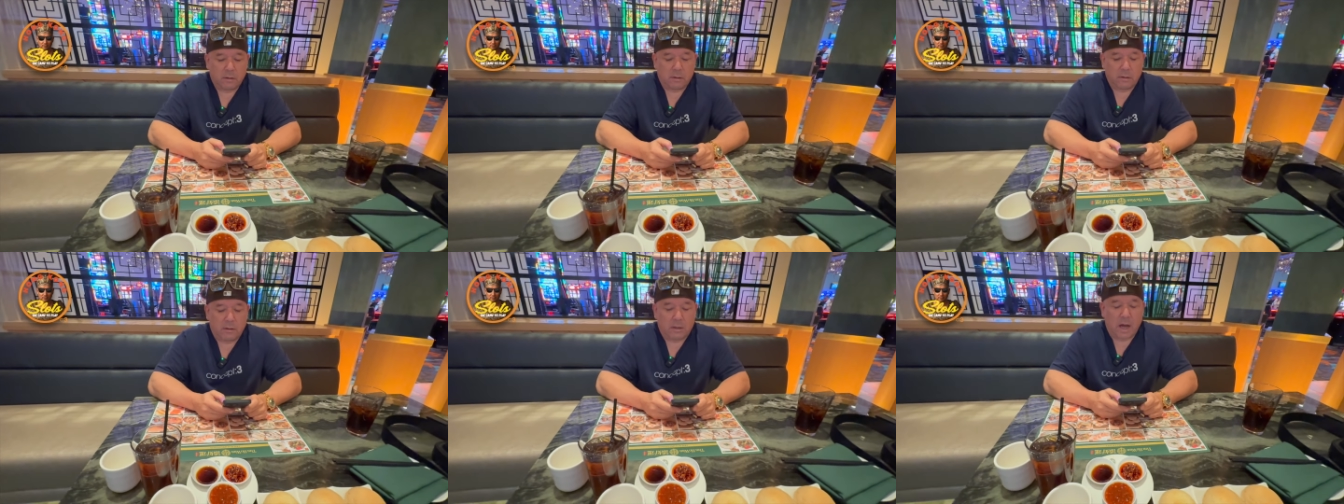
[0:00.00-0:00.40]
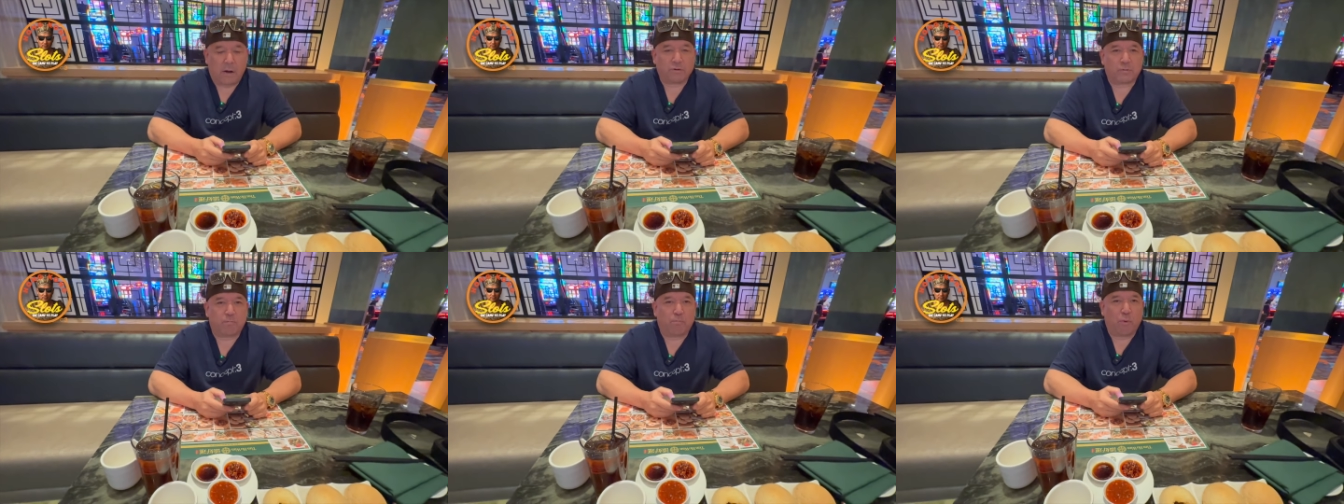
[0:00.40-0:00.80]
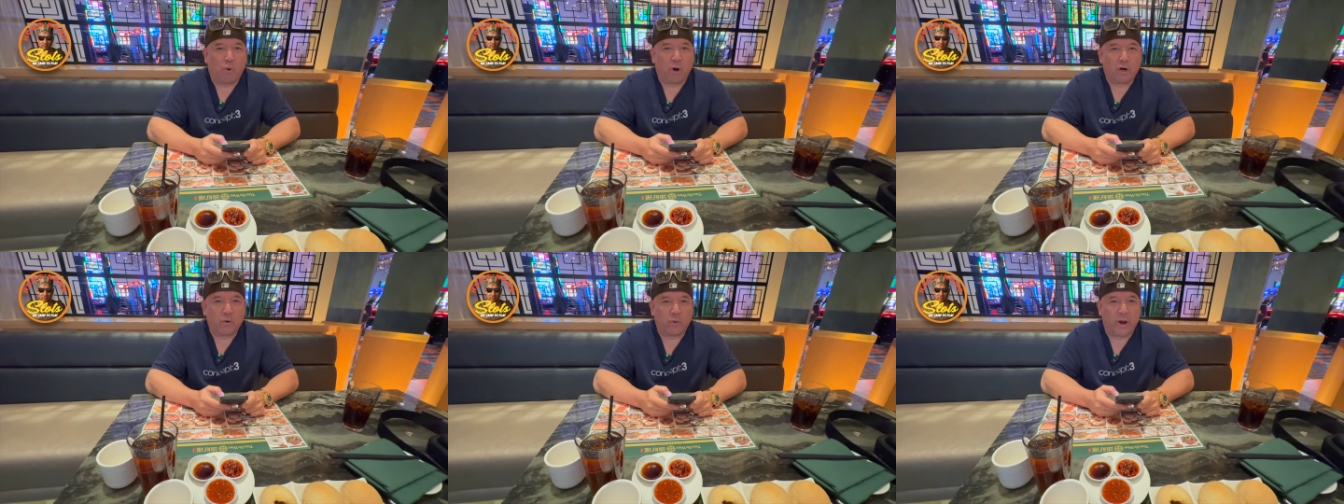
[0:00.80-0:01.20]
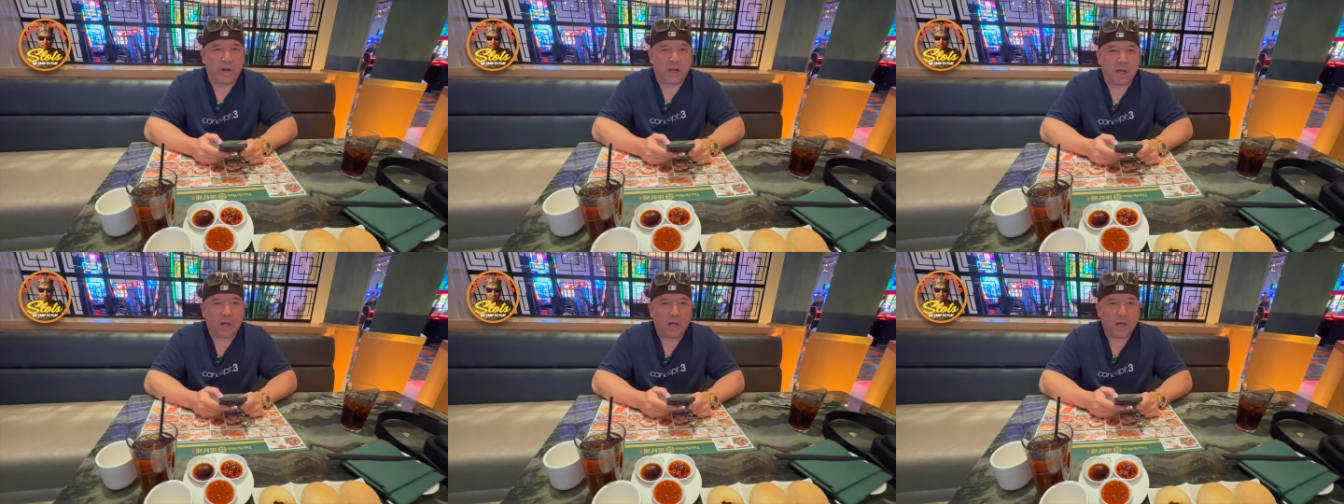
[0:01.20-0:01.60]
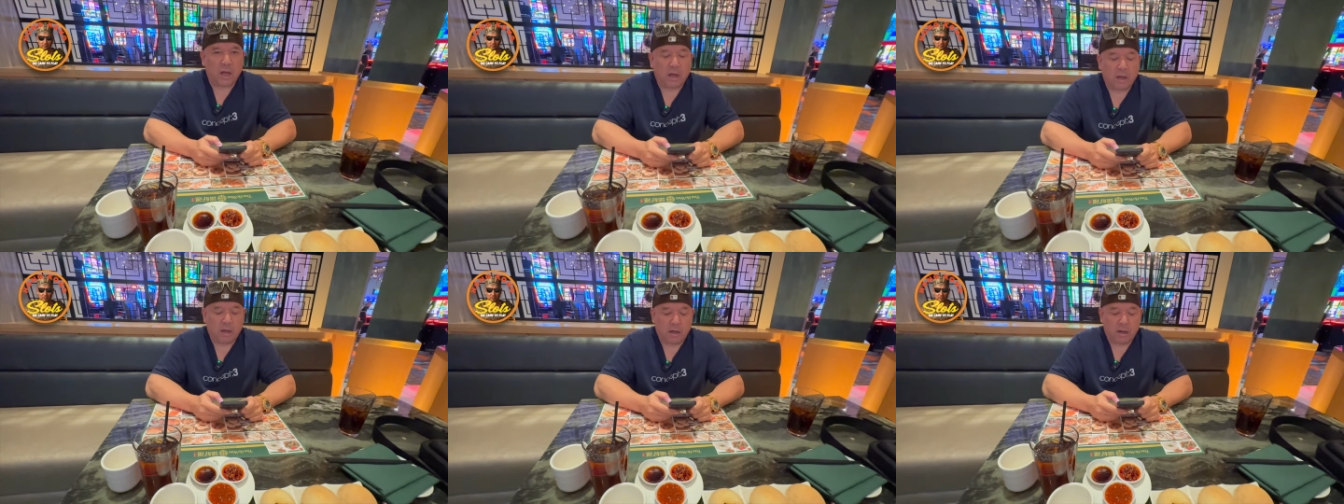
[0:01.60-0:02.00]
All right. I was born ready. You were
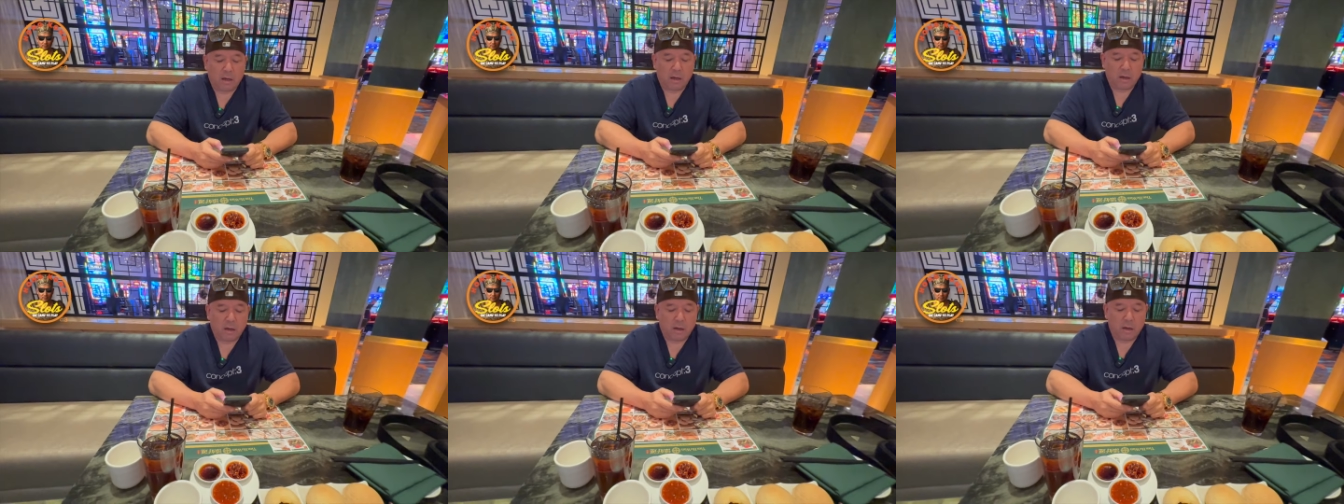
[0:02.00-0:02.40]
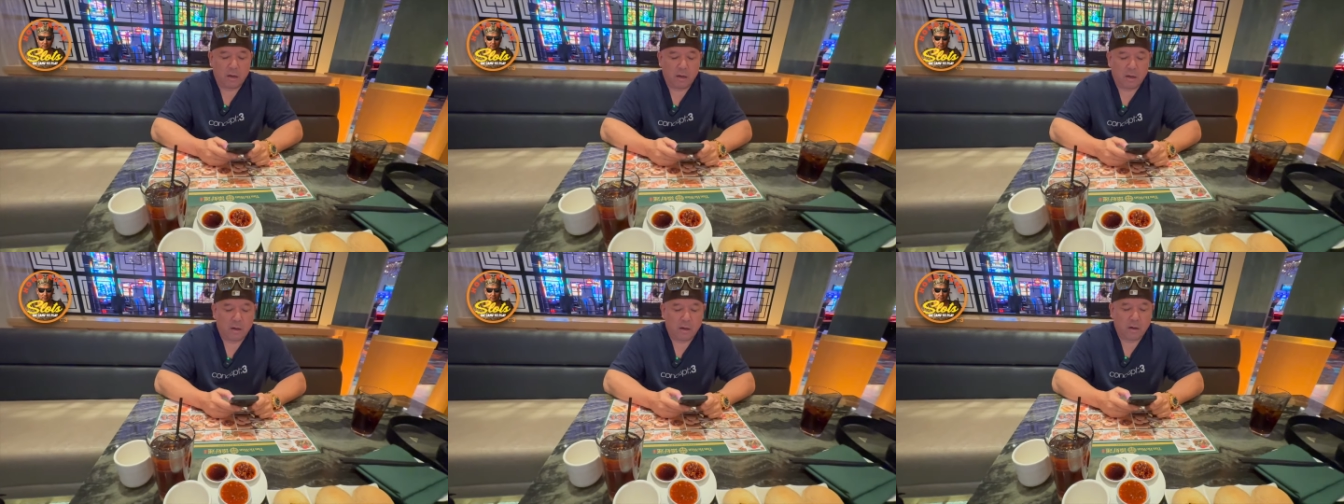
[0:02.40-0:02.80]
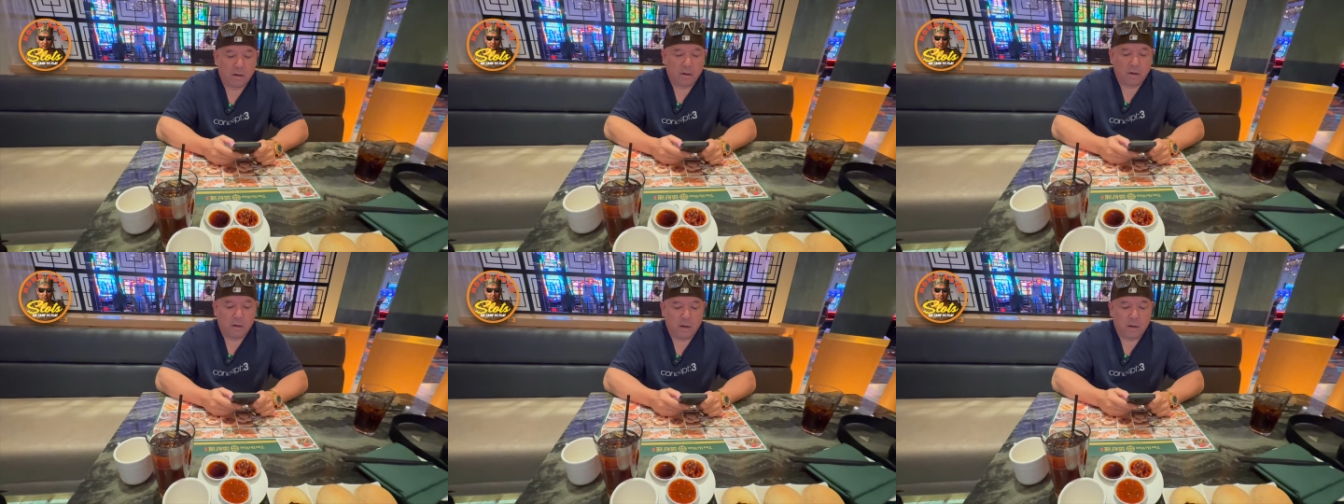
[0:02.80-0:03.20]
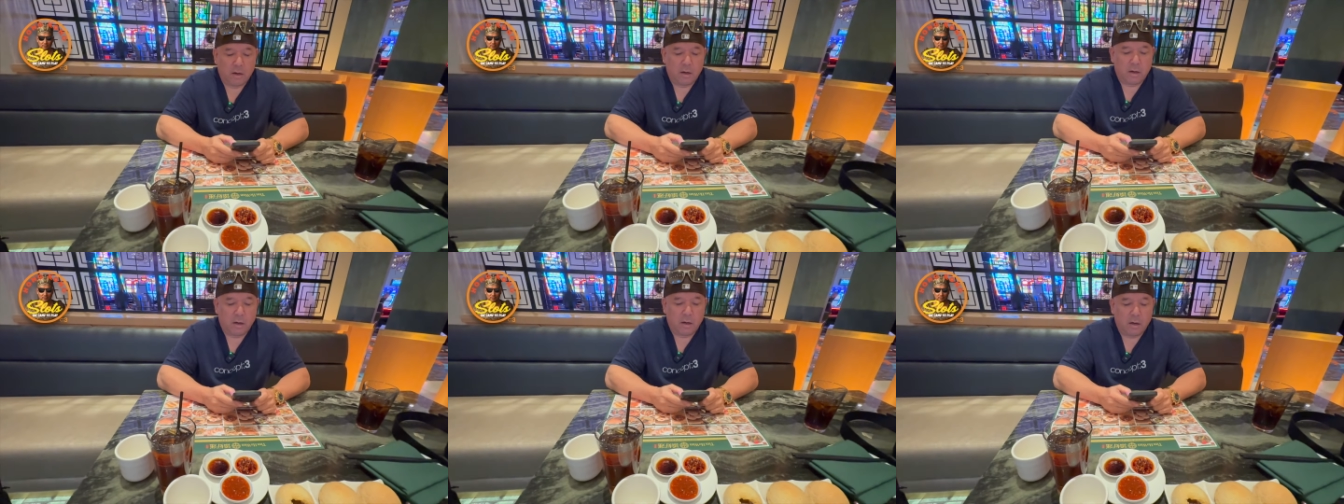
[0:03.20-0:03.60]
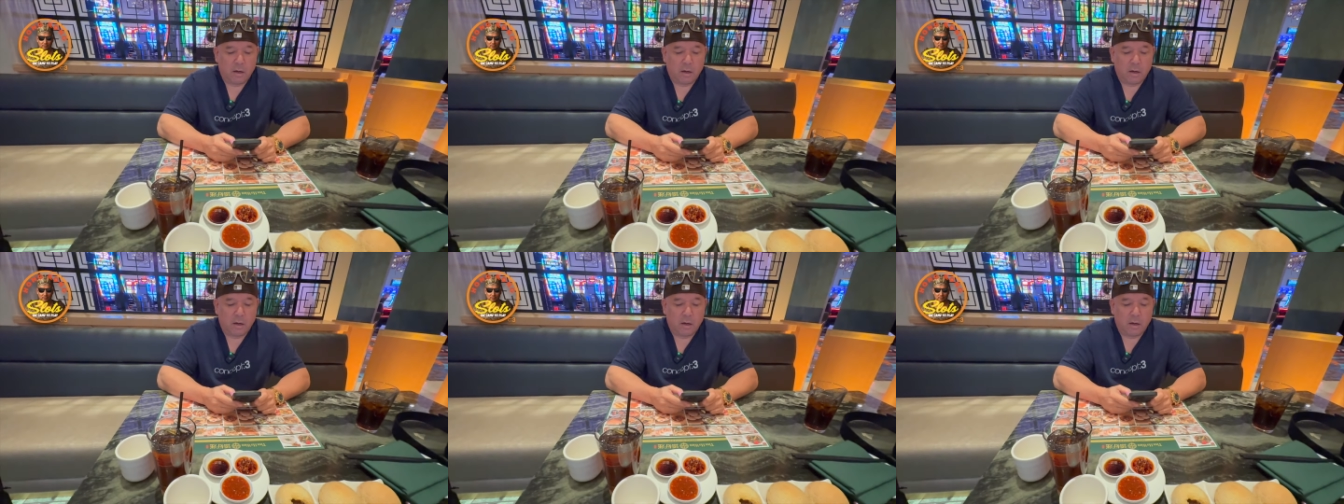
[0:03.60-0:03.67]
born ready? Let's eat.